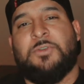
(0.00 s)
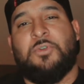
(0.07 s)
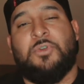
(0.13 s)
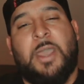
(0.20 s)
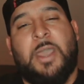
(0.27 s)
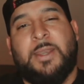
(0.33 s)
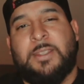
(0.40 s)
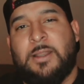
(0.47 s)
You
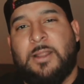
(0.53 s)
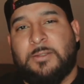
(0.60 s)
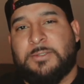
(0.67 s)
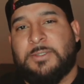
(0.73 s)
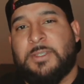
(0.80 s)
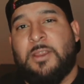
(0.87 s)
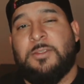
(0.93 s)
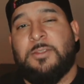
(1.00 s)
got to get
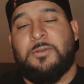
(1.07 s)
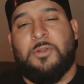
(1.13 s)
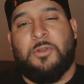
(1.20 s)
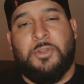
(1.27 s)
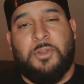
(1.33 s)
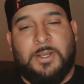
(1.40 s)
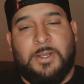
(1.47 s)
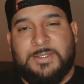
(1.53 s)
out there.
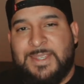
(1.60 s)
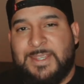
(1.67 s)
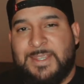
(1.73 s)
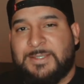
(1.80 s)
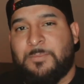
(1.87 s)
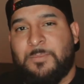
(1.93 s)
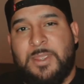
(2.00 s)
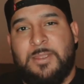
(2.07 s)
You're going to take
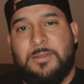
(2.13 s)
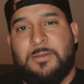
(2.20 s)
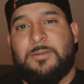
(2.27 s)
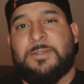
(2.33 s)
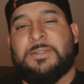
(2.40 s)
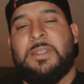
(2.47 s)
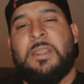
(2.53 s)
some L's.